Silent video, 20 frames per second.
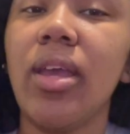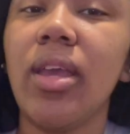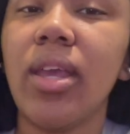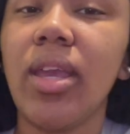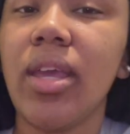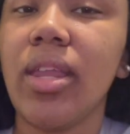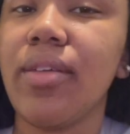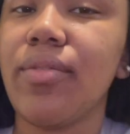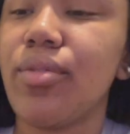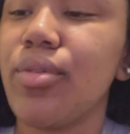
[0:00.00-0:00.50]

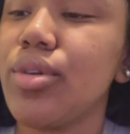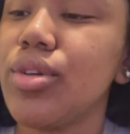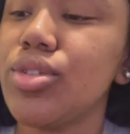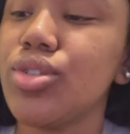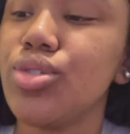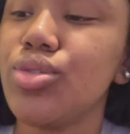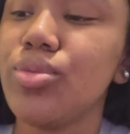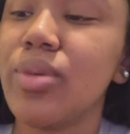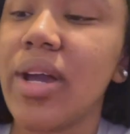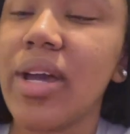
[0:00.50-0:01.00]
And of
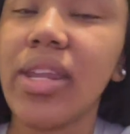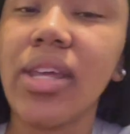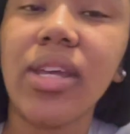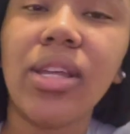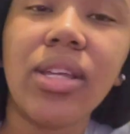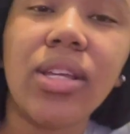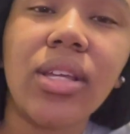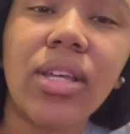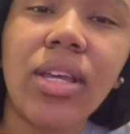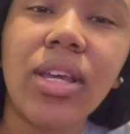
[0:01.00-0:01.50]
course, you gotta
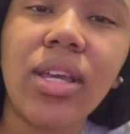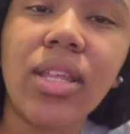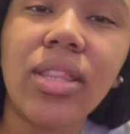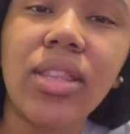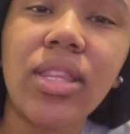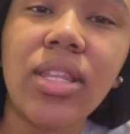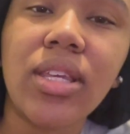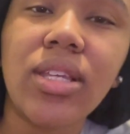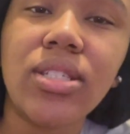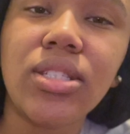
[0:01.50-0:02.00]
cut
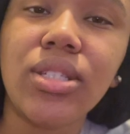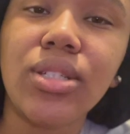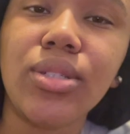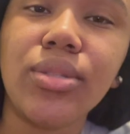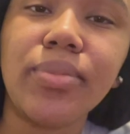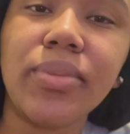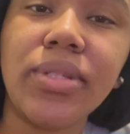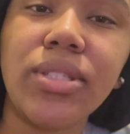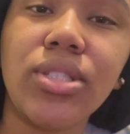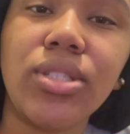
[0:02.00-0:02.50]
these little
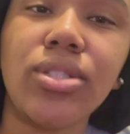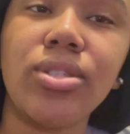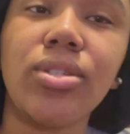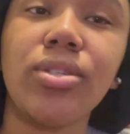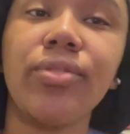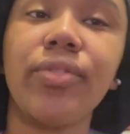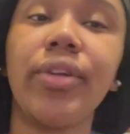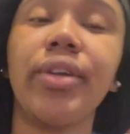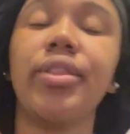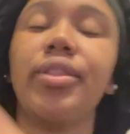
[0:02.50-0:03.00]
pieces
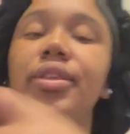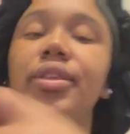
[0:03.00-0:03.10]
off right